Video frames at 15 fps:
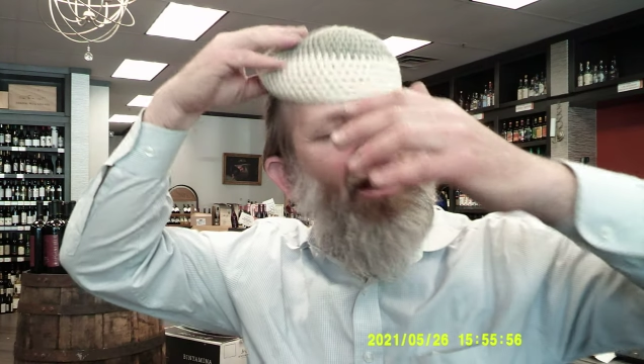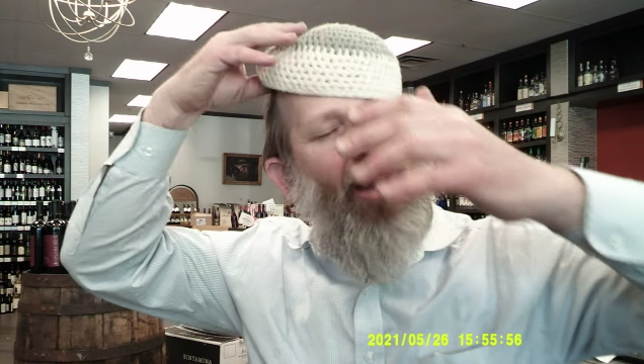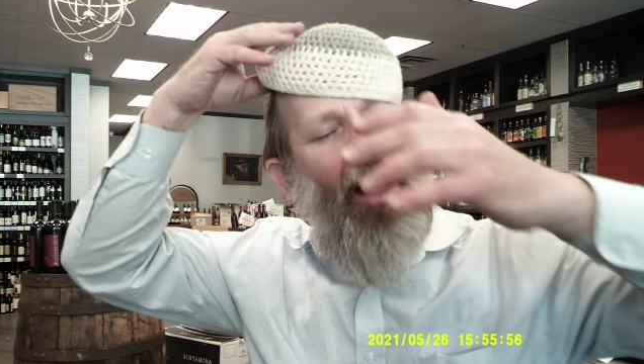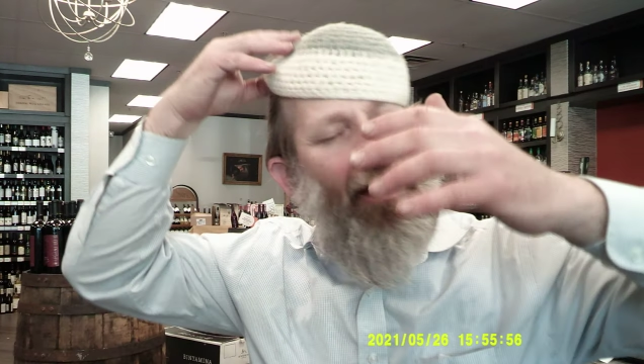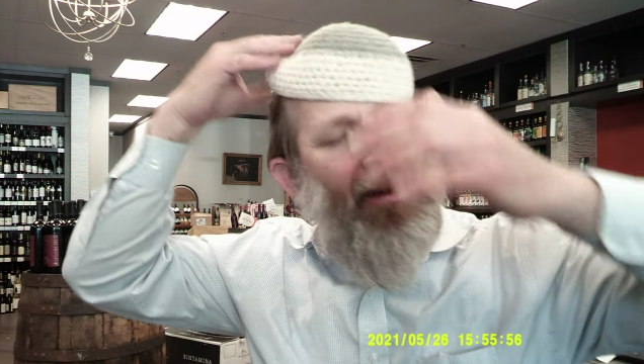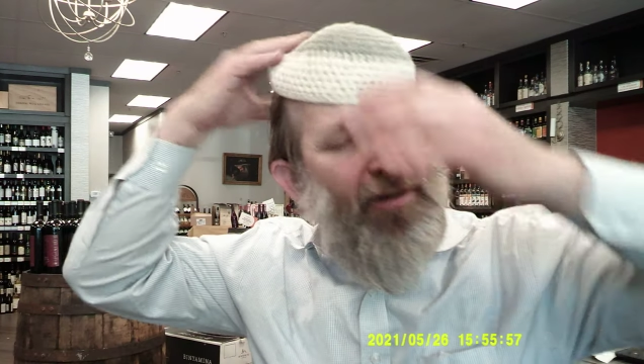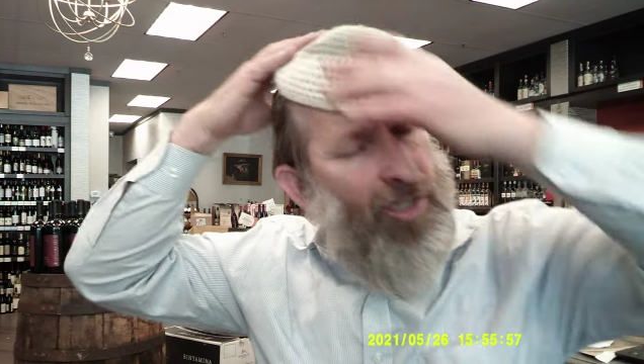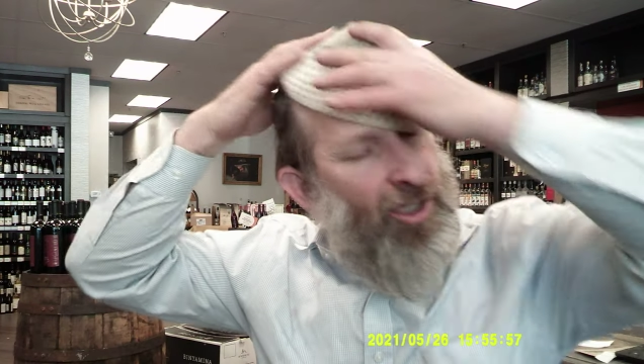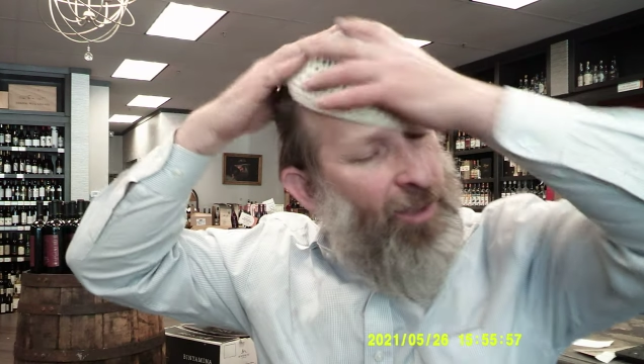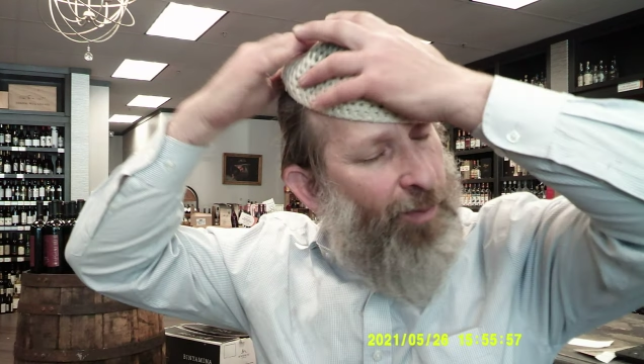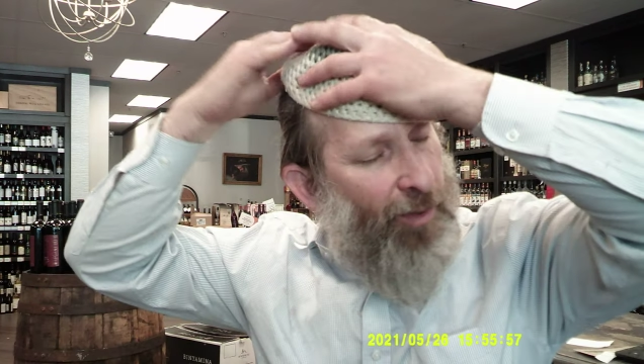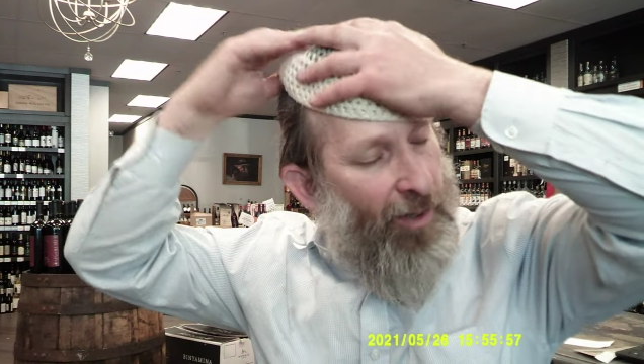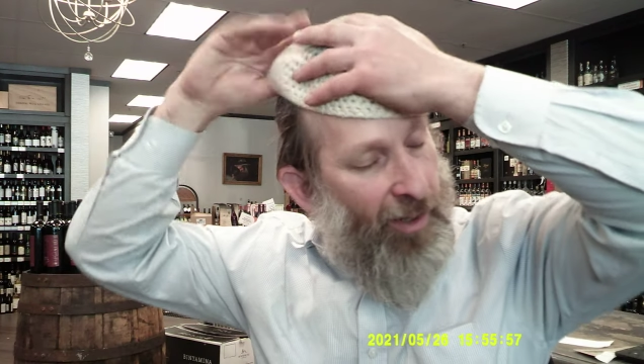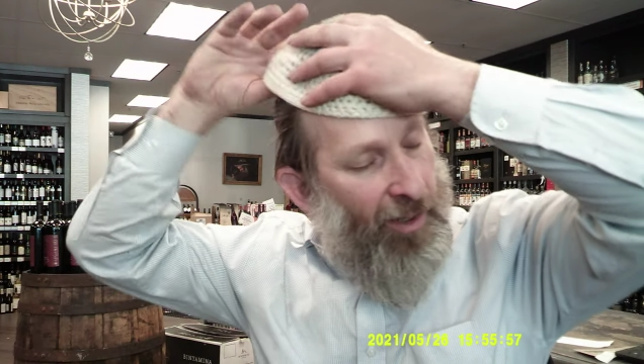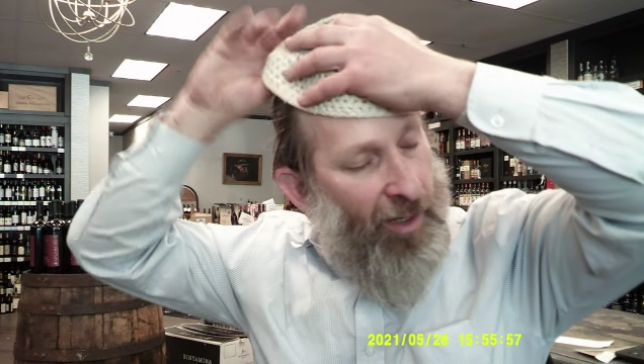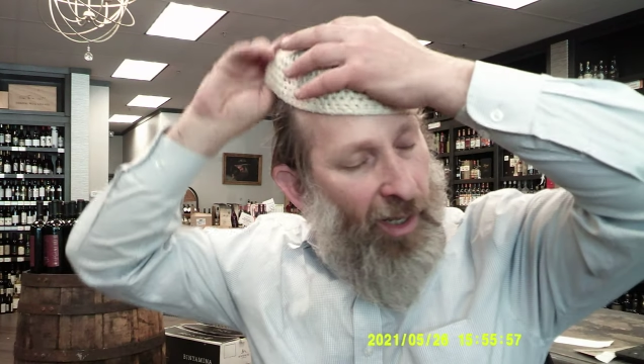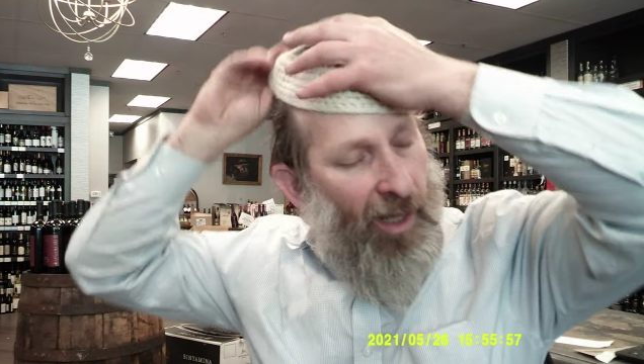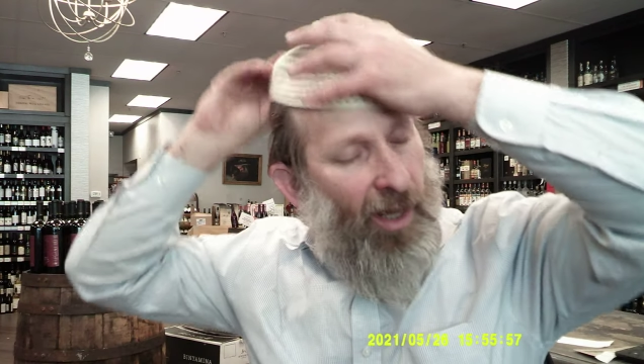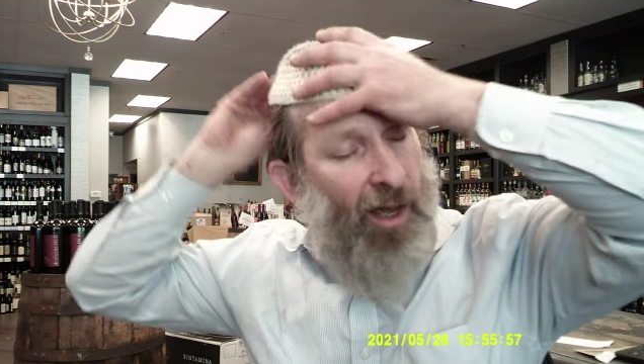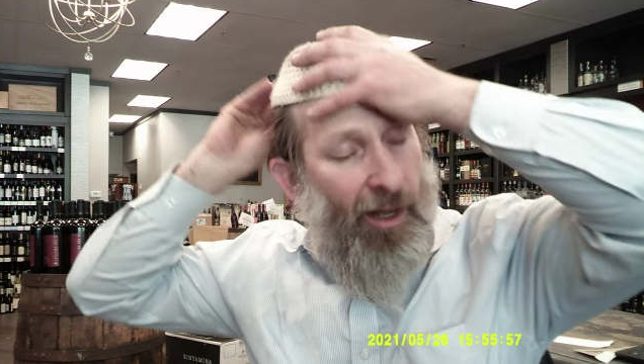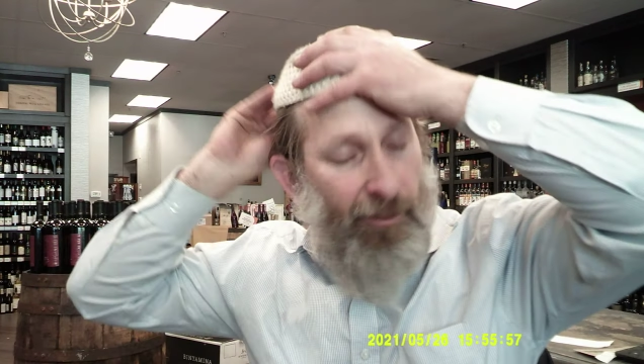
and they're just putting the